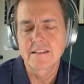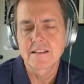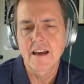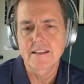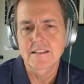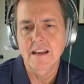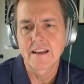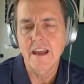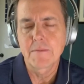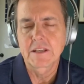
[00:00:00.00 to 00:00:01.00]
he's not as
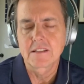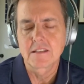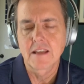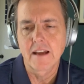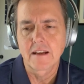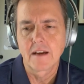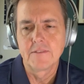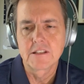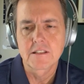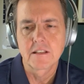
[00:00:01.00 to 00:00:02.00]
dynamic as Dak,
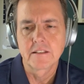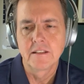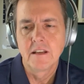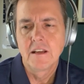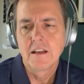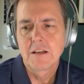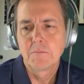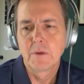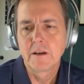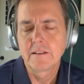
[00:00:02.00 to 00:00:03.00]
obviously,
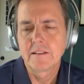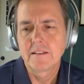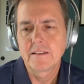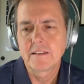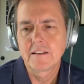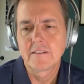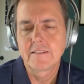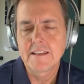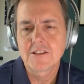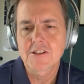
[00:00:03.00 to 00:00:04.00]
but you know,
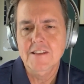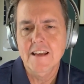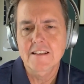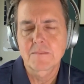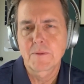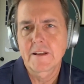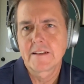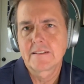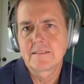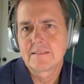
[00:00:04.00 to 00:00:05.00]
he just has to
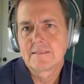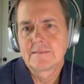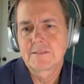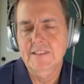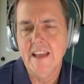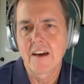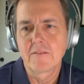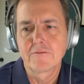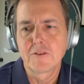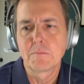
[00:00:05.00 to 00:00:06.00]
play
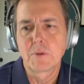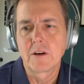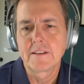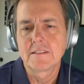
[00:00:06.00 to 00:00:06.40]
sound football.